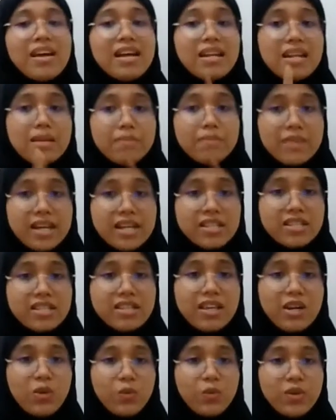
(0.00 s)
Let me answer
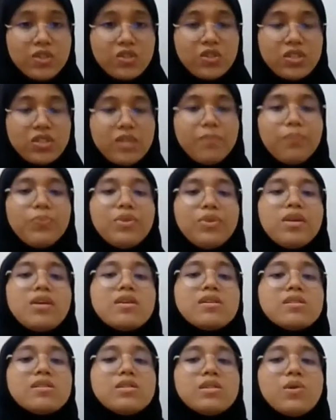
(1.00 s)
that question.
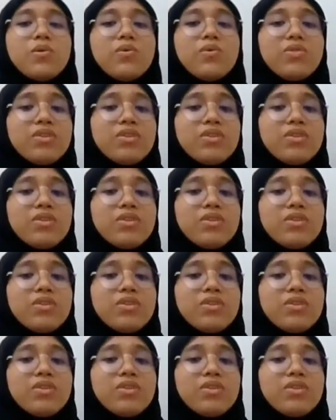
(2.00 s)
So